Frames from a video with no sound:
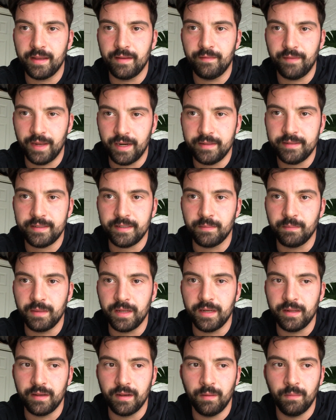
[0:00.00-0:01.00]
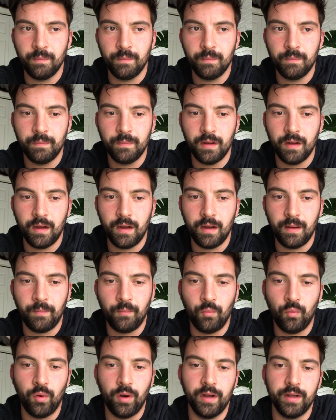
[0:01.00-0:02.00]
fantasy medium
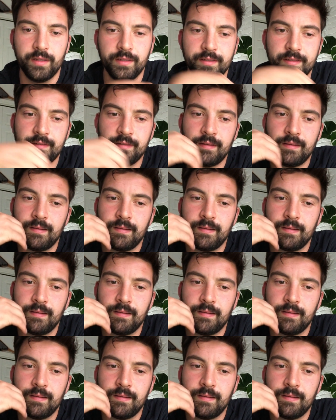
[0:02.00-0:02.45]
was